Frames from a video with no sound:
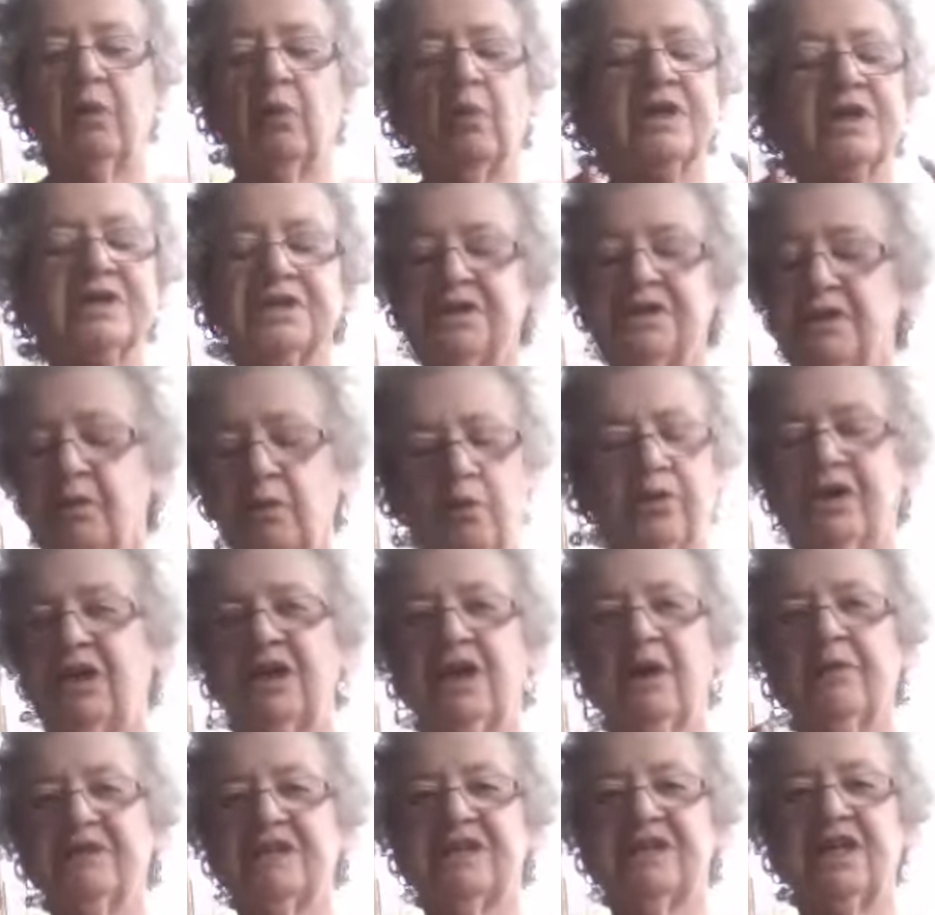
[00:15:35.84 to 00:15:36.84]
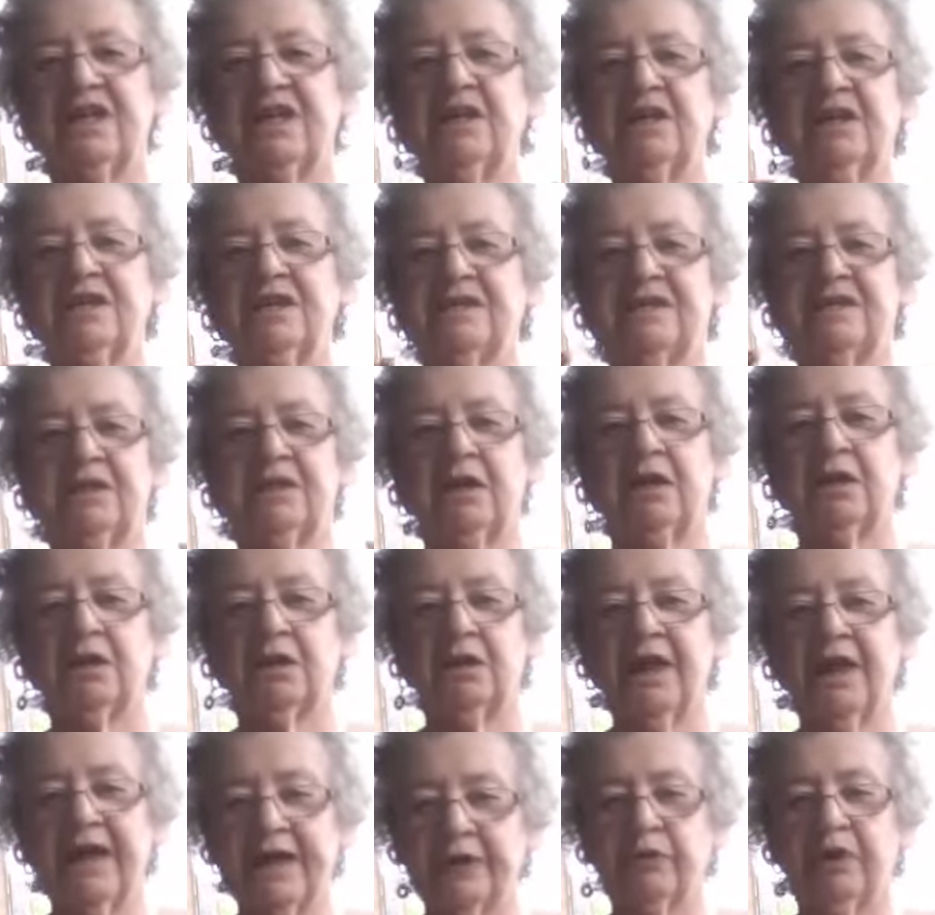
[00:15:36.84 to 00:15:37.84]
wasn't working. I was getting this
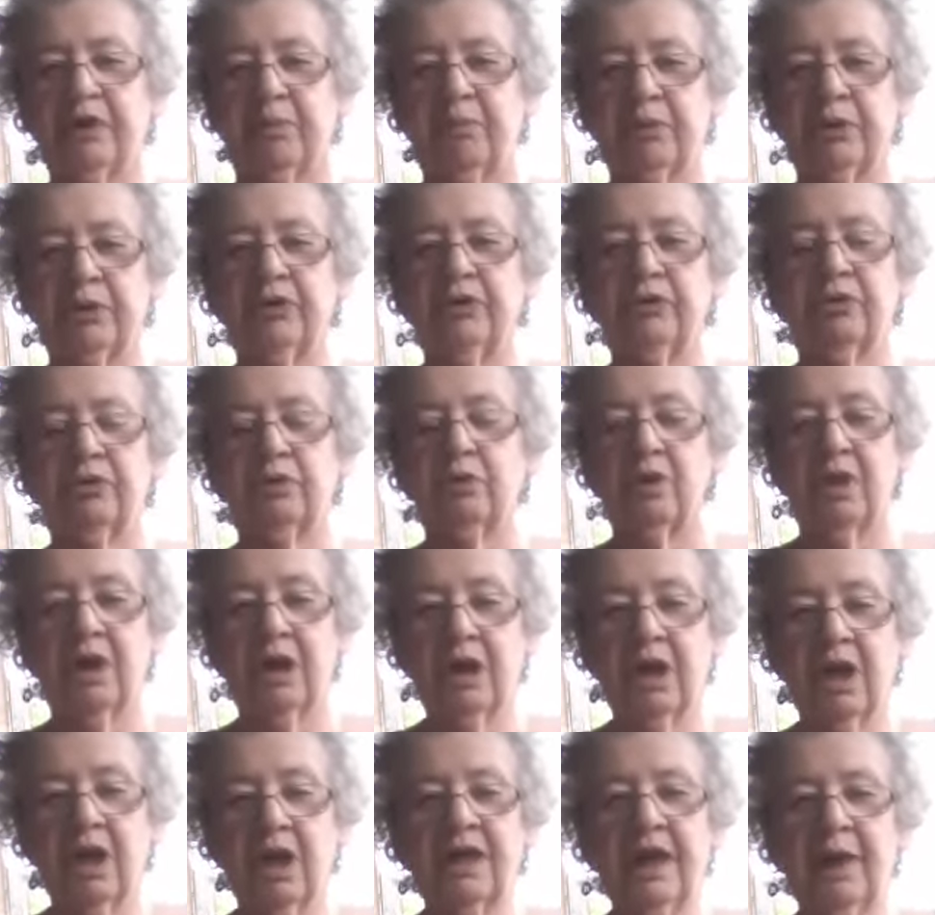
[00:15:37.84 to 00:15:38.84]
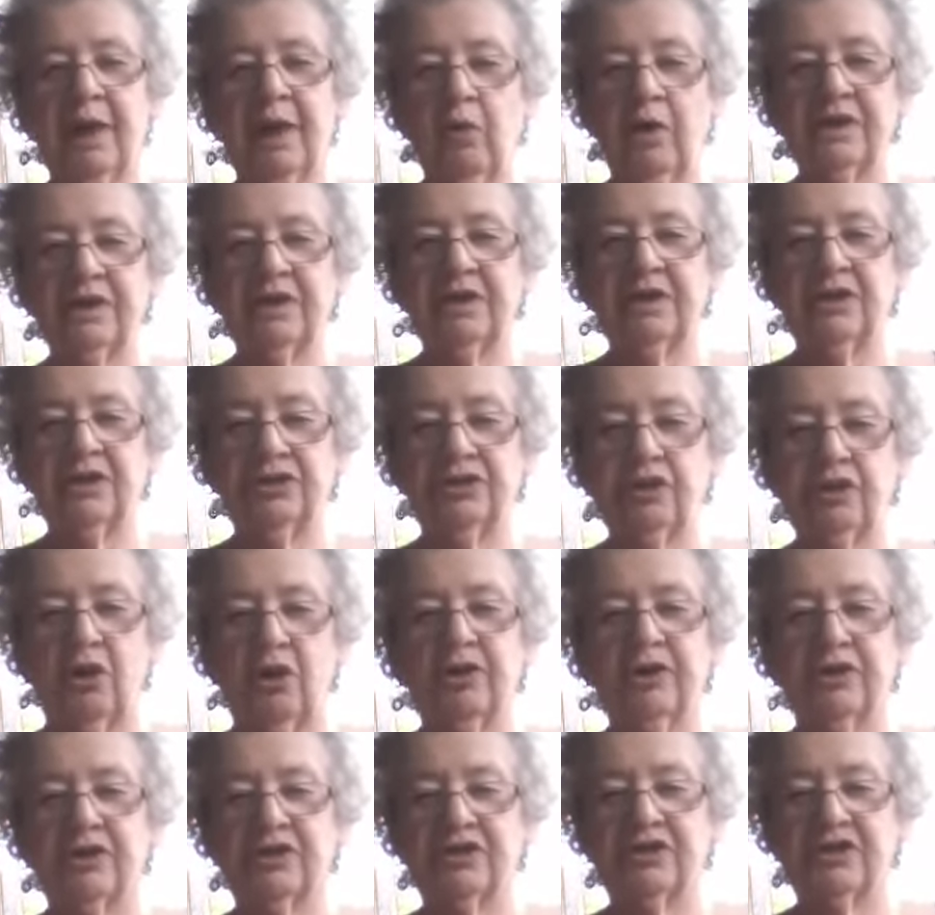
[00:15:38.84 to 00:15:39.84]
electric blue, and I wanted a
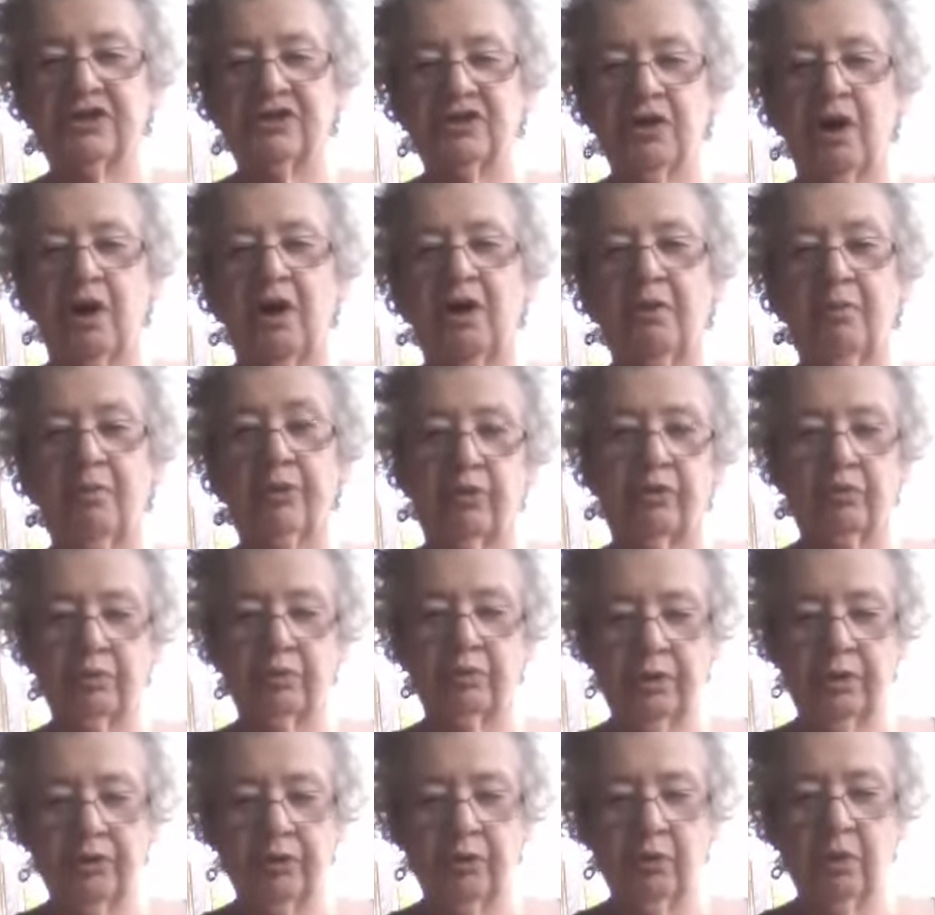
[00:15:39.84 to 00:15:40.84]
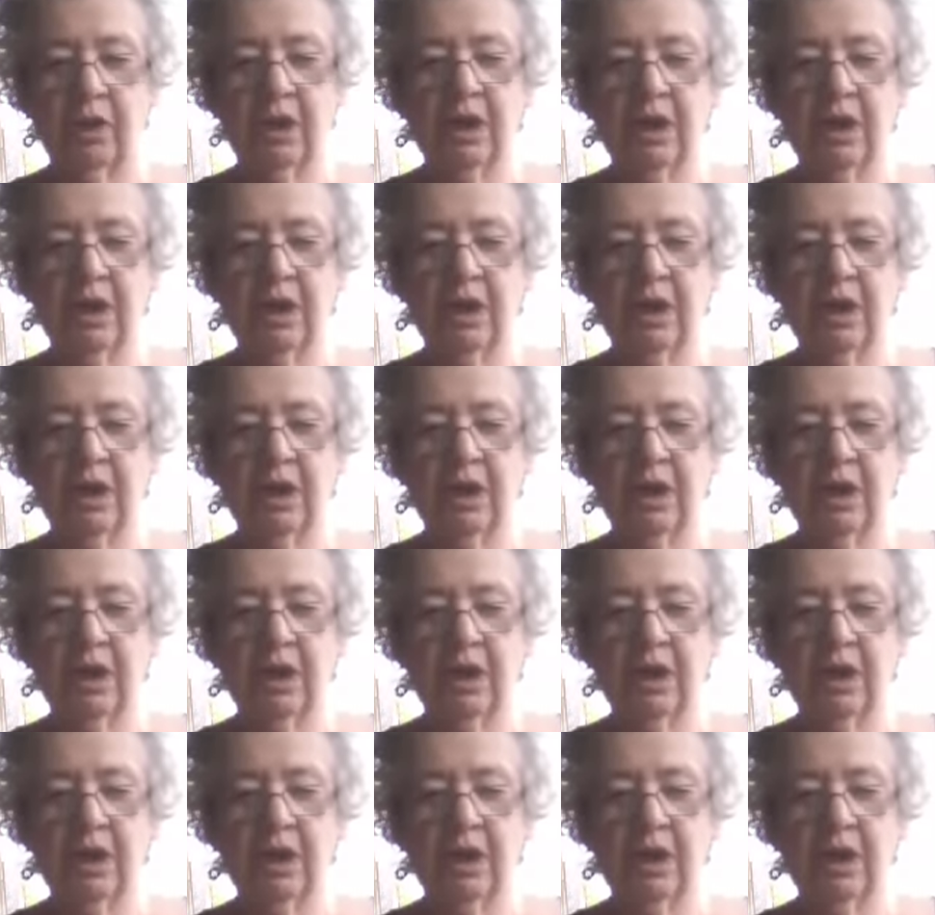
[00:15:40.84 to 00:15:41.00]
dark, somber blue.